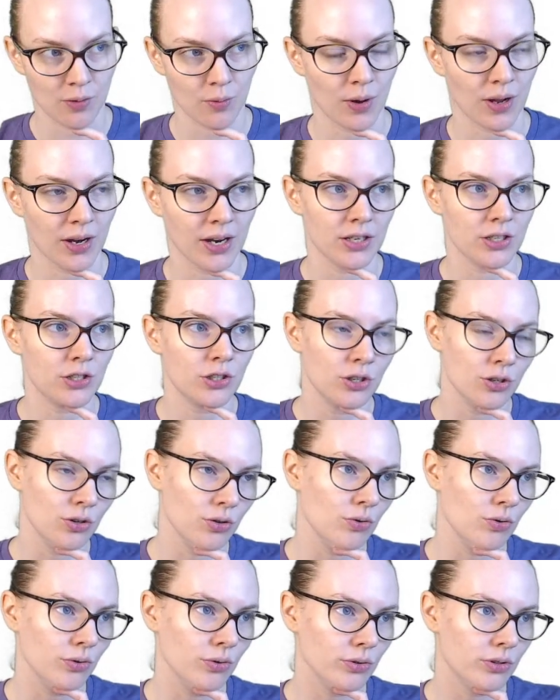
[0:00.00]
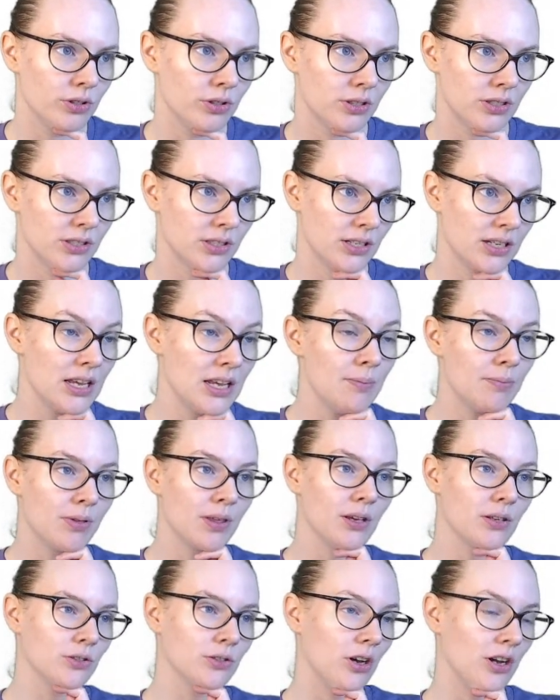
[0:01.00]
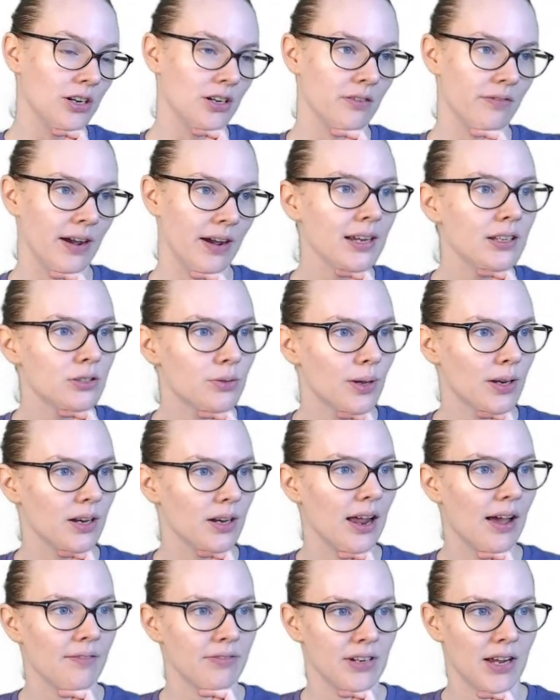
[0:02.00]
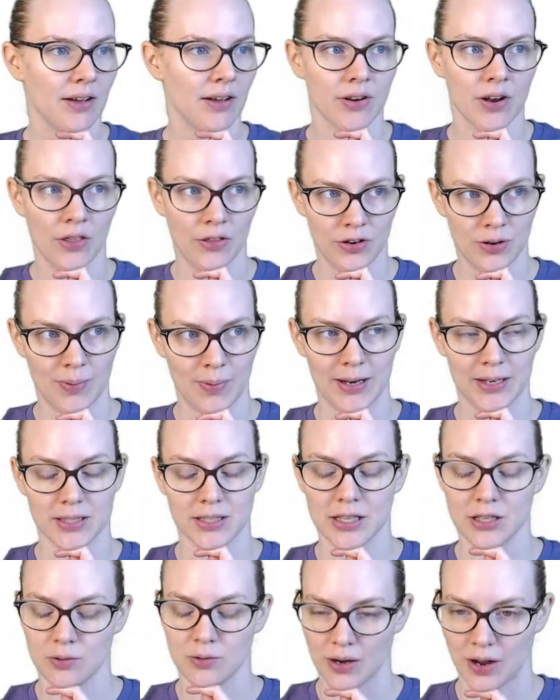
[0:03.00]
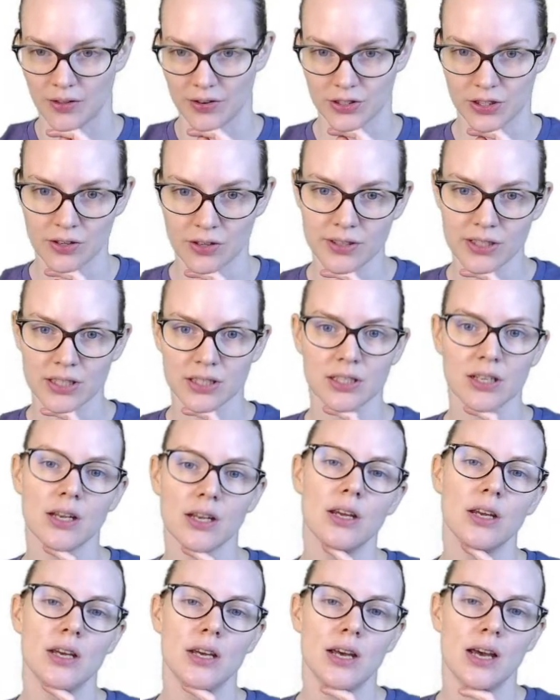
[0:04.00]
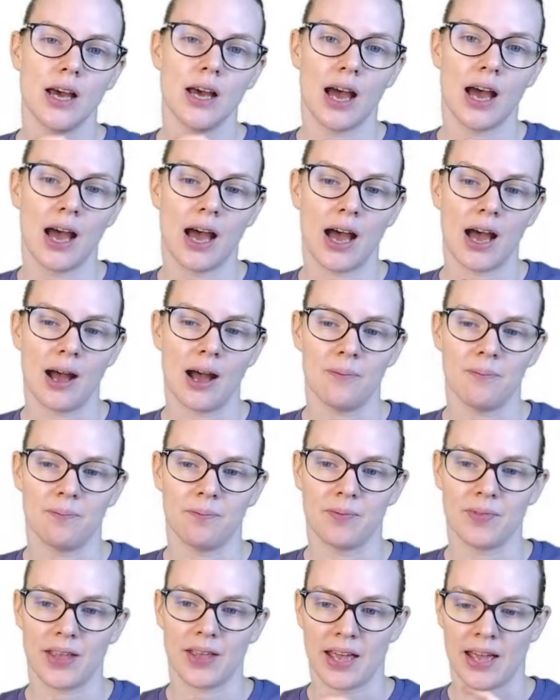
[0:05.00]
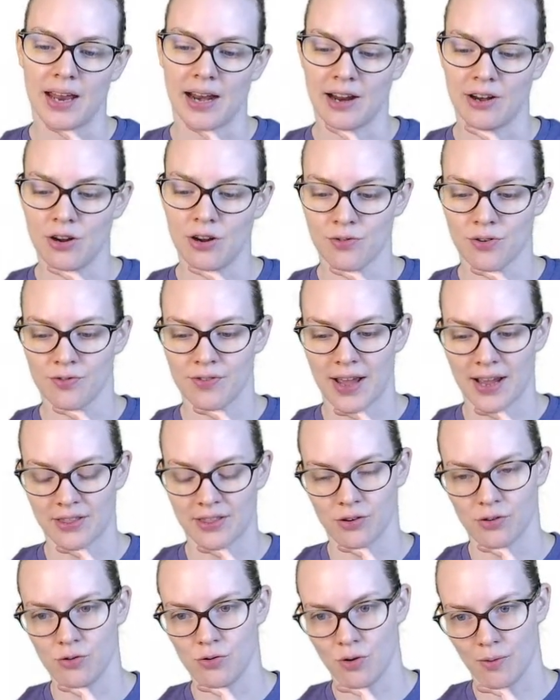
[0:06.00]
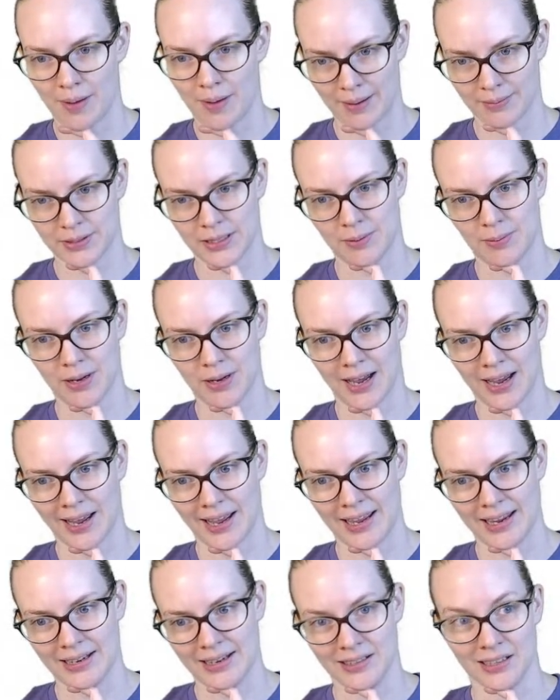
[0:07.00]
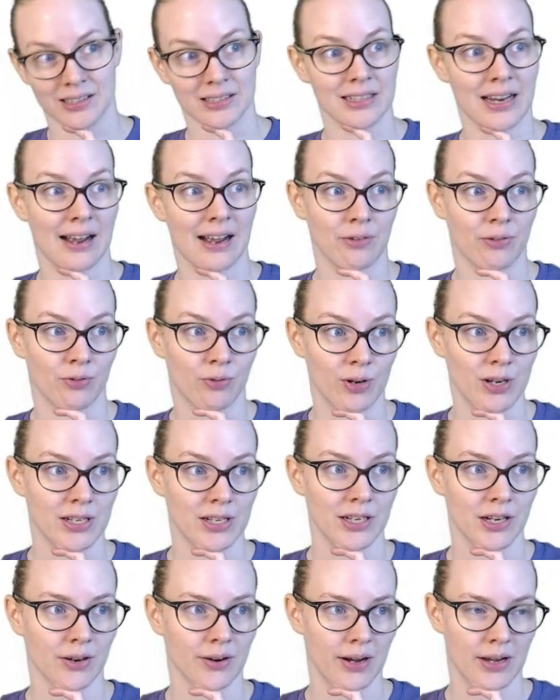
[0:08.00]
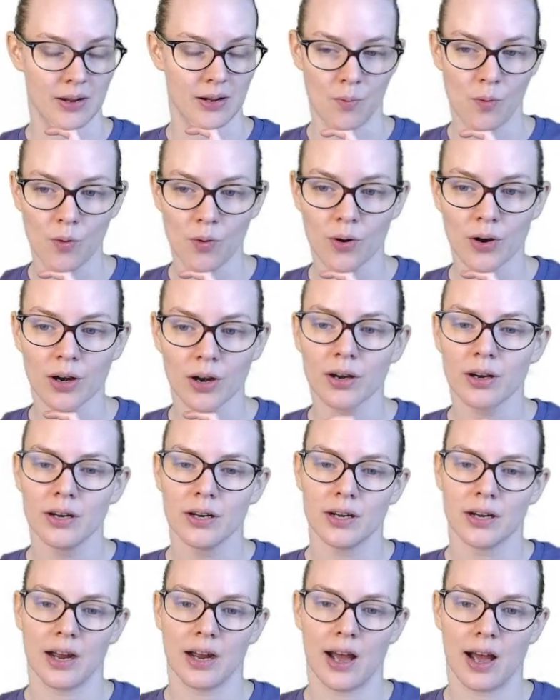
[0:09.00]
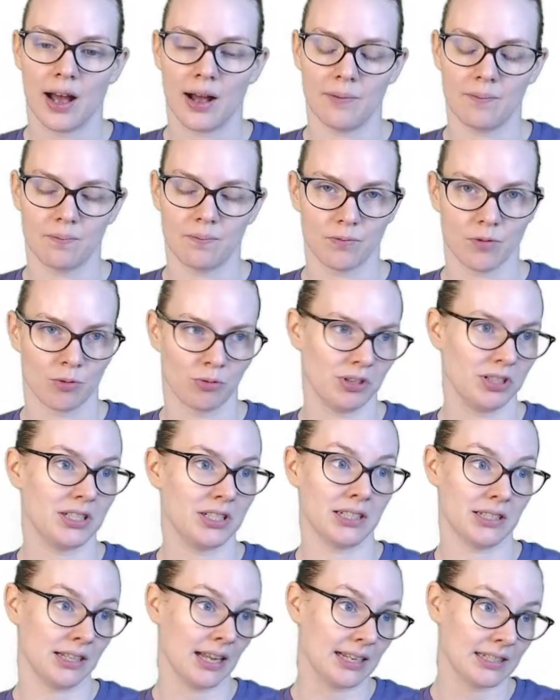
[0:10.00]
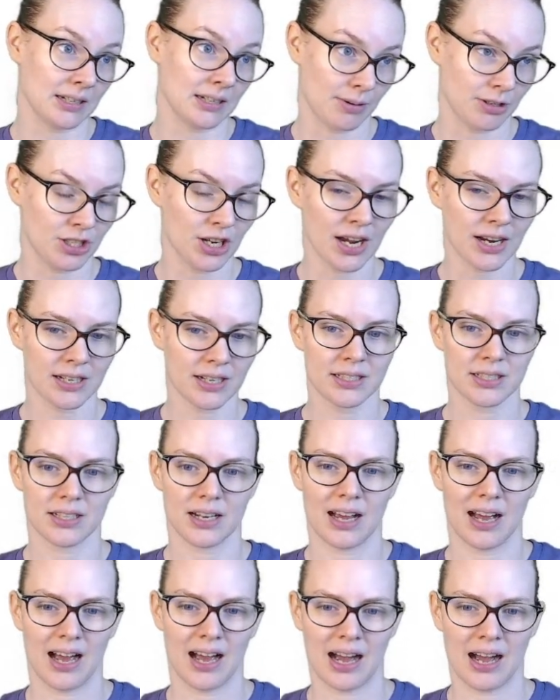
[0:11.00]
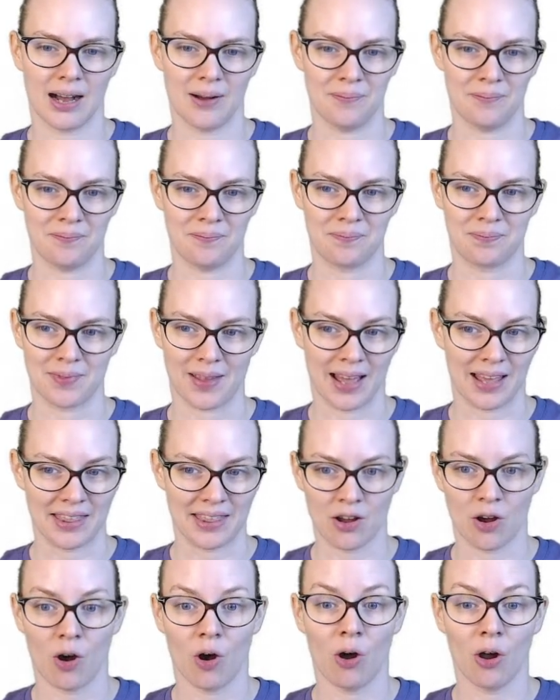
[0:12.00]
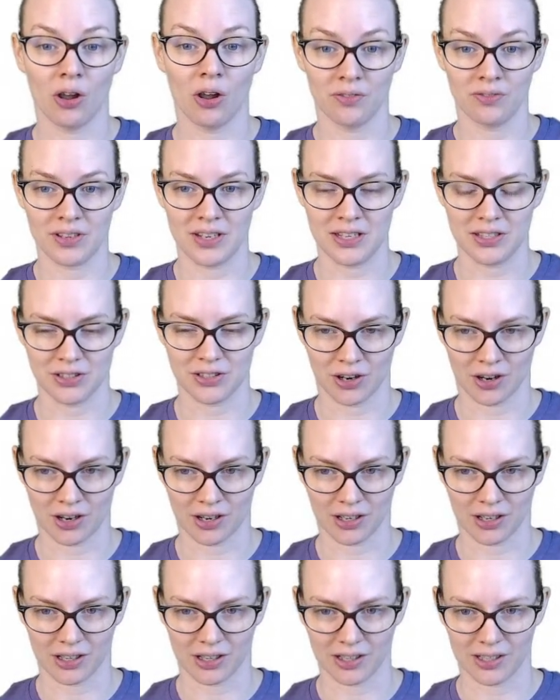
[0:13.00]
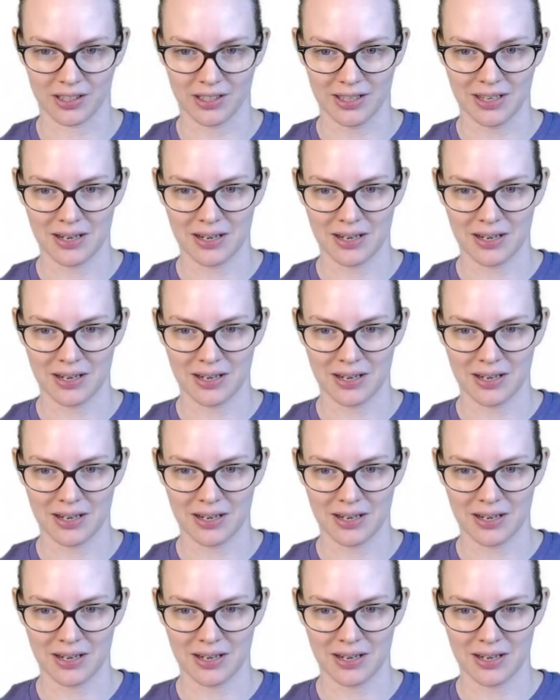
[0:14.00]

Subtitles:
wanted to keep things on device so I didn't have to have another dependency to another service. And I know for a fact the Google Maps API doesn't have a free tier anymore, or at least doesn't last time I checked. I think all of these are